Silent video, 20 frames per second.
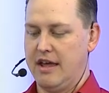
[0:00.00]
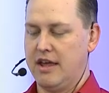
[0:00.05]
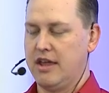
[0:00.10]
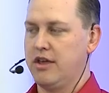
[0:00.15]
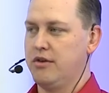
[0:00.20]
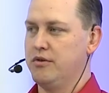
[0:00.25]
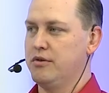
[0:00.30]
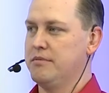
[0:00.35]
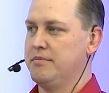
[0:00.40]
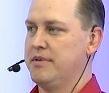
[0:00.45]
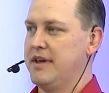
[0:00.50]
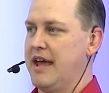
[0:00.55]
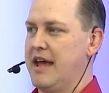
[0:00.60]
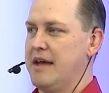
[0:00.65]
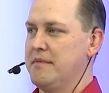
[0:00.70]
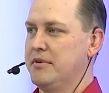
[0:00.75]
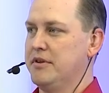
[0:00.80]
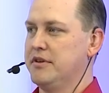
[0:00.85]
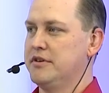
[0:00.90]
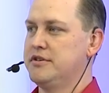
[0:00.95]
you would be
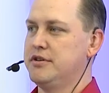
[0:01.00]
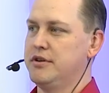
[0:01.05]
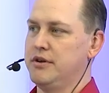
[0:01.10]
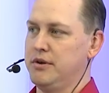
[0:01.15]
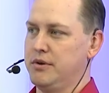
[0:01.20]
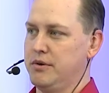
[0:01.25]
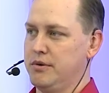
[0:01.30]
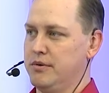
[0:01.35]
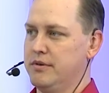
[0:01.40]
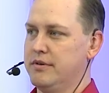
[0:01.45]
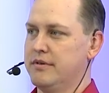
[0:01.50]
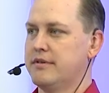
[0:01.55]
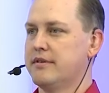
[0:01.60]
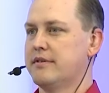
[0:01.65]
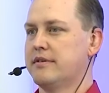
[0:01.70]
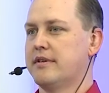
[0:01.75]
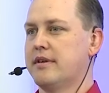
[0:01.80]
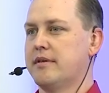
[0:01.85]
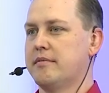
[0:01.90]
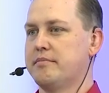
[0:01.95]
able to
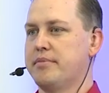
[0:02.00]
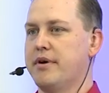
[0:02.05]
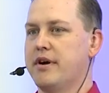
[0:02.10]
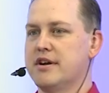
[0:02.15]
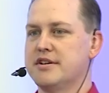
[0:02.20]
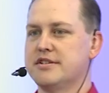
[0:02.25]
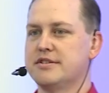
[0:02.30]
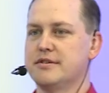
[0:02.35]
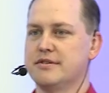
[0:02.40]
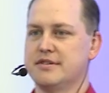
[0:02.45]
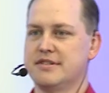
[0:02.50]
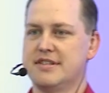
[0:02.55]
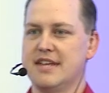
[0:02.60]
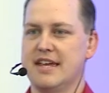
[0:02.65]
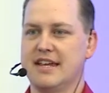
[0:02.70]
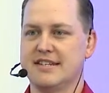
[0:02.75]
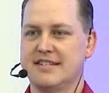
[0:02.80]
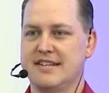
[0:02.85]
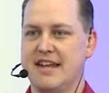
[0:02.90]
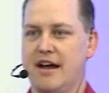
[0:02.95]
parse those
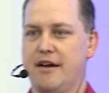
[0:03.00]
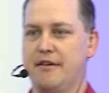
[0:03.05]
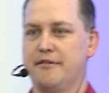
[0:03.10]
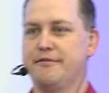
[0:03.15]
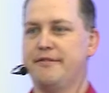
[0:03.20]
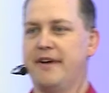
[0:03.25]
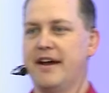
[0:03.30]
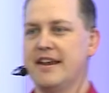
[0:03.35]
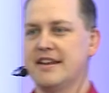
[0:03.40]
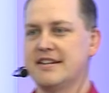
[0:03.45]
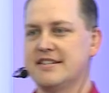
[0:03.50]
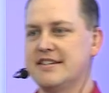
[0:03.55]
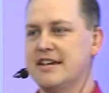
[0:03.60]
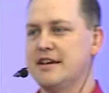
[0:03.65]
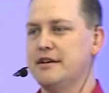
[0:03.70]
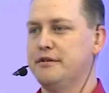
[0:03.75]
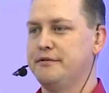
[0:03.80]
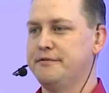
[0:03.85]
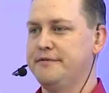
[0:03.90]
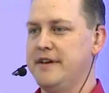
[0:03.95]
things down, find a
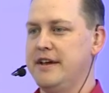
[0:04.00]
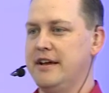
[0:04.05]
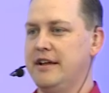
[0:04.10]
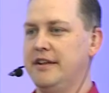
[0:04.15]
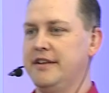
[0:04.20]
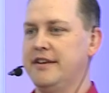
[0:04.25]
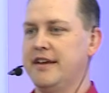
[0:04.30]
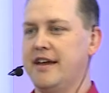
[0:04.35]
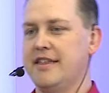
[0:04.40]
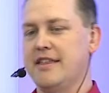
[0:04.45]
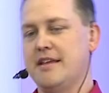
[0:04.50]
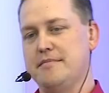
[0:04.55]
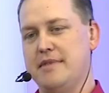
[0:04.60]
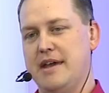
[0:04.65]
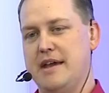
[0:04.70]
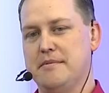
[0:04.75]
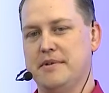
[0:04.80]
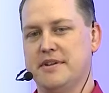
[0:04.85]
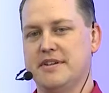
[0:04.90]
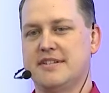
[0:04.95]
single field, and then be
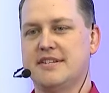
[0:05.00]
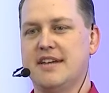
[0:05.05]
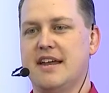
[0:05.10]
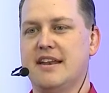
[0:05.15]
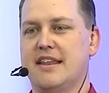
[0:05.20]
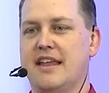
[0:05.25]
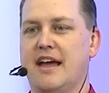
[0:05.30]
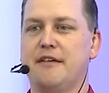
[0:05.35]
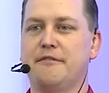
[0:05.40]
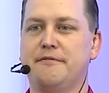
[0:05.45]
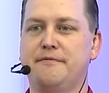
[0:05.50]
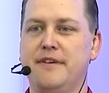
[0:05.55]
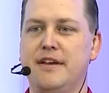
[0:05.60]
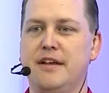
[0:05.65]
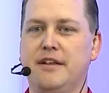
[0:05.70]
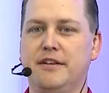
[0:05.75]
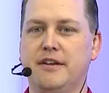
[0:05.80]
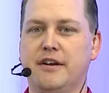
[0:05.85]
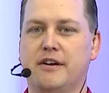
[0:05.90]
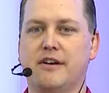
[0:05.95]
able to send that
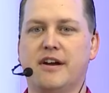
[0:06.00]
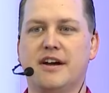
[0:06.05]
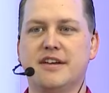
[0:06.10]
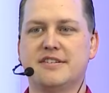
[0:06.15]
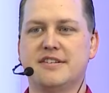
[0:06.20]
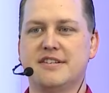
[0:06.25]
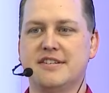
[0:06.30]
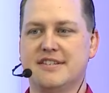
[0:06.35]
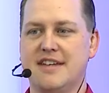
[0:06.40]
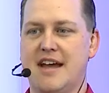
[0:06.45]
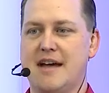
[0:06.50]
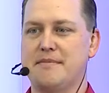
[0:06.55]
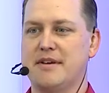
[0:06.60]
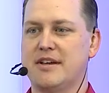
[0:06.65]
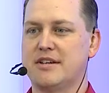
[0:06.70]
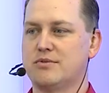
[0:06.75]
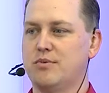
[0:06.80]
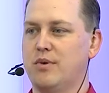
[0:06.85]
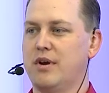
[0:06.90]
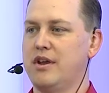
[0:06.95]
field across to
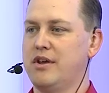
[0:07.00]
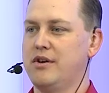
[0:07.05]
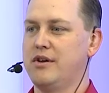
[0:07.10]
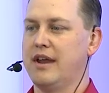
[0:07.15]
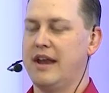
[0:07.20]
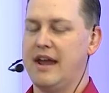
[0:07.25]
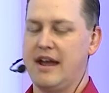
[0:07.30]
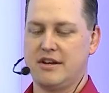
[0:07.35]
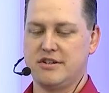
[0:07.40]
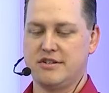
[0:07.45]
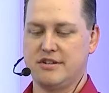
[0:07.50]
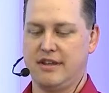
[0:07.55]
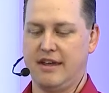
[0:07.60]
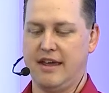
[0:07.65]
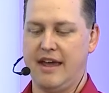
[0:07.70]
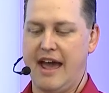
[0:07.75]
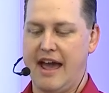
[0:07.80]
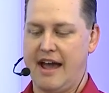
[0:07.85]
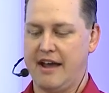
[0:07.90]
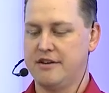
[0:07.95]
Zabbix where you could actually
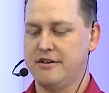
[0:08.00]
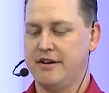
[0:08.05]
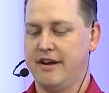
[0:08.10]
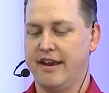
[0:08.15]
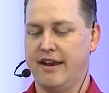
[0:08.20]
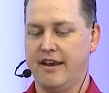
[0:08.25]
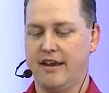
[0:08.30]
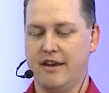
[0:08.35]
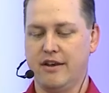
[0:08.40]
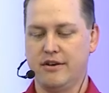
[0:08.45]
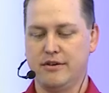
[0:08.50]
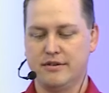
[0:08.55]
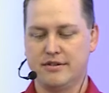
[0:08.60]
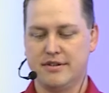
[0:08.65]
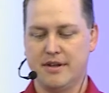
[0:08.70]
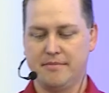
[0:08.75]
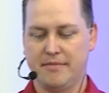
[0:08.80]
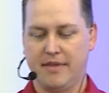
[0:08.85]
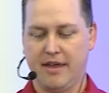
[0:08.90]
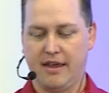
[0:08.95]
act on it and do
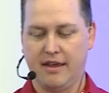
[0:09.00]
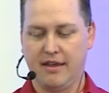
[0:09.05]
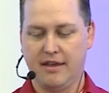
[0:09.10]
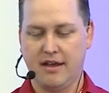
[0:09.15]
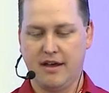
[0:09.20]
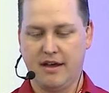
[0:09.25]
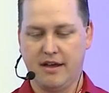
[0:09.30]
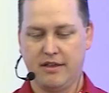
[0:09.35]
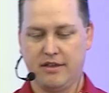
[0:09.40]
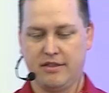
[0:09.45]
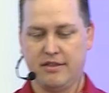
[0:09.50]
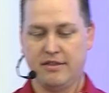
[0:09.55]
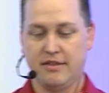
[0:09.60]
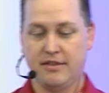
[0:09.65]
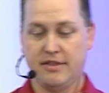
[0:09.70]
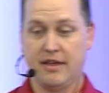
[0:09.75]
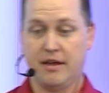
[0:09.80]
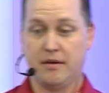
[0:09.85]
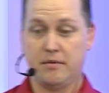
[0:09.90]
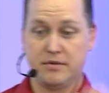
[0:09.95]
something uh,
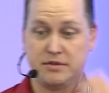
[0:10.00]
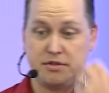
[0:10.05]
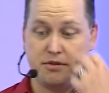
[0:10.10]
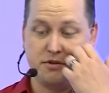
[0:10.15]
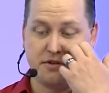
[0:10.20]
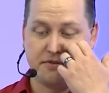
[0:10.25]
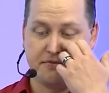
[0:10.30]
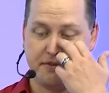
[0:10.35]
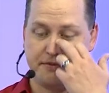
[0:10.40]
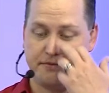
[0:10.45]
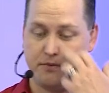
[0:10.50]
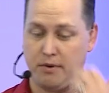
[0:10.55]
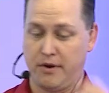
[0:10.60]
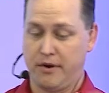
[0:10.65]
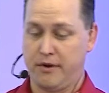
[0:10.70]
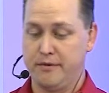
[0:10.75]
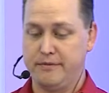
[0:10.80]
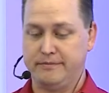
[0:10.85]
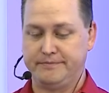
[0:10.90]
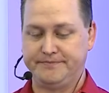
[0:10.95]
that was useful for you.